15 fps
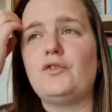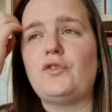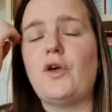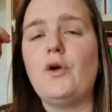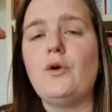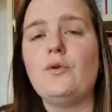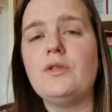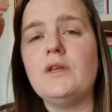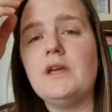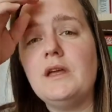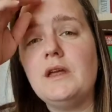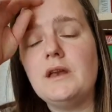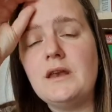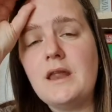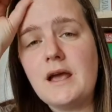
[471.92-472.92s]
so
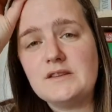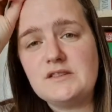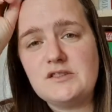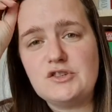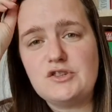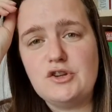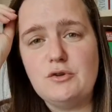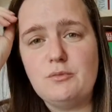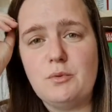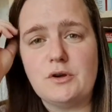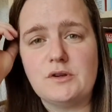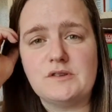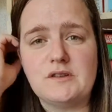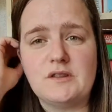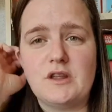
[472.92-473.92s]
the next two
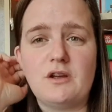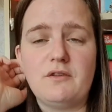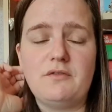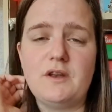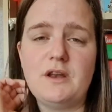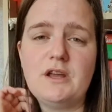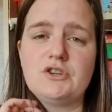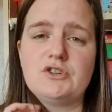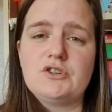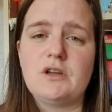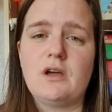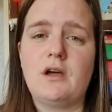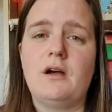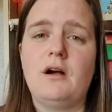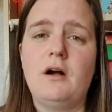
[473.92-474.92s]
books that I finished,
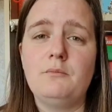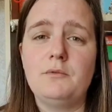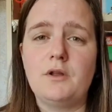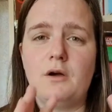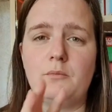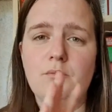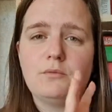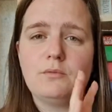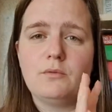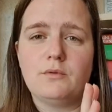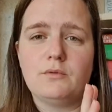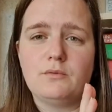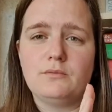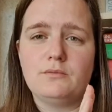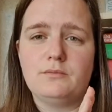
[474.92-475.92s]
I'm I'm
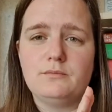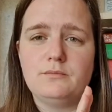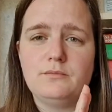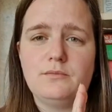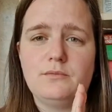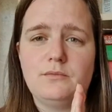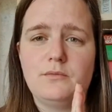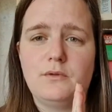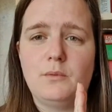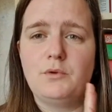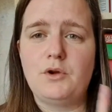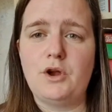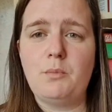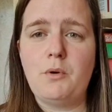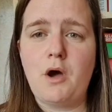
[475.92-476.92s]
I'm
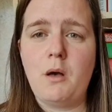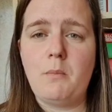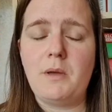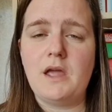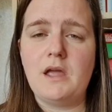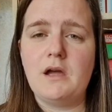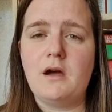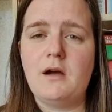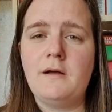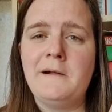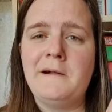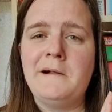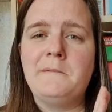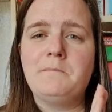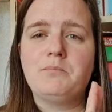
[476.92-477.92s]
going to put up here
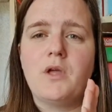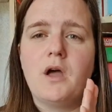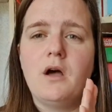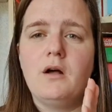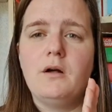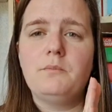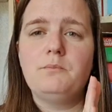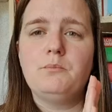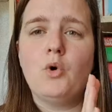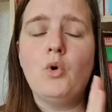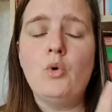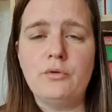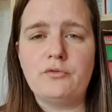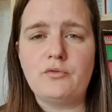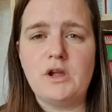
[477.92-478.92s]
uh,
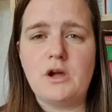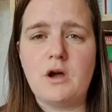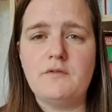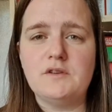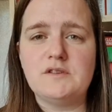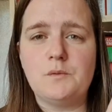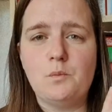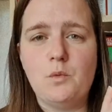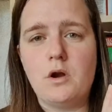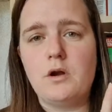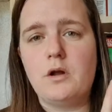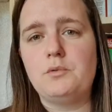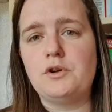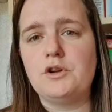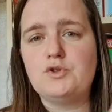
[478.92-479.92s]
all three covers in one.
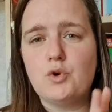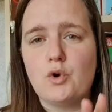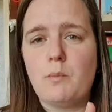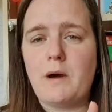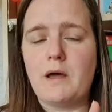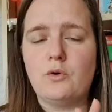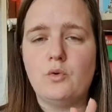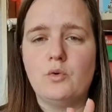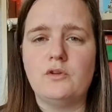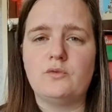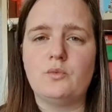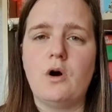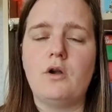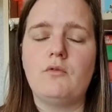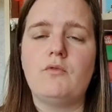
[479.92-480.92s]
I'm going to talk about it all
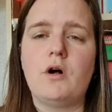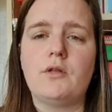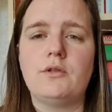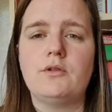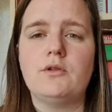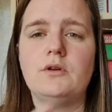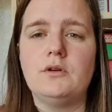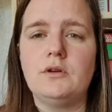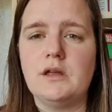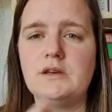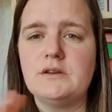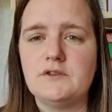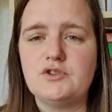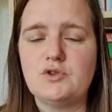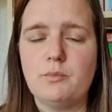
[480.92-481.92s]
as one rather than
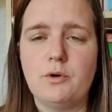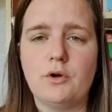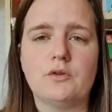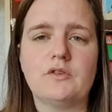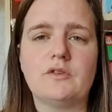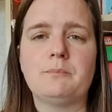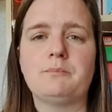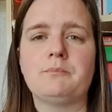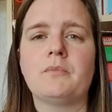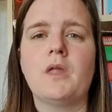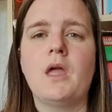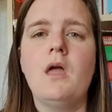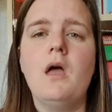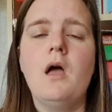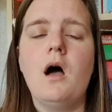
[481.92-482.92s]
individual books.
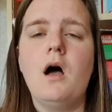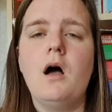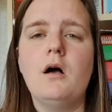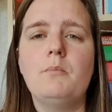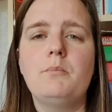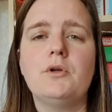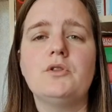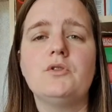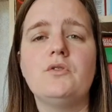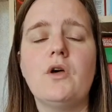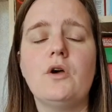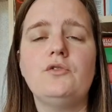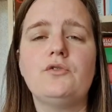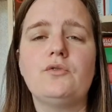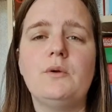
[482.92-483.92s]
Uh, but
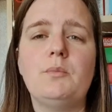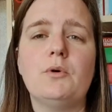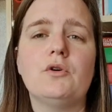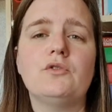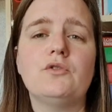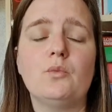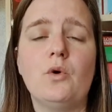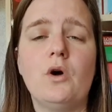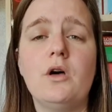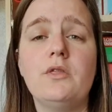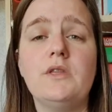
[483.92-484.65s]
those three books were